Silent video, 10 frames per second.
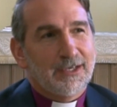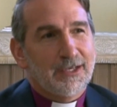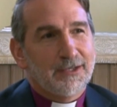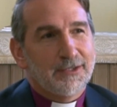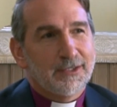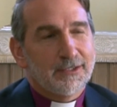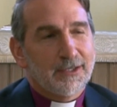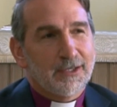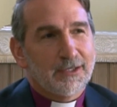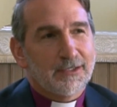and then
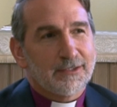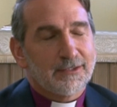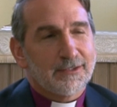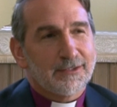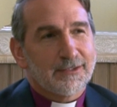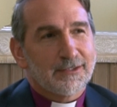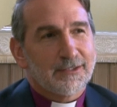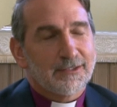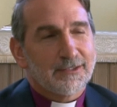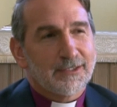
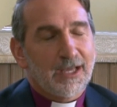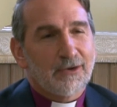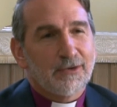got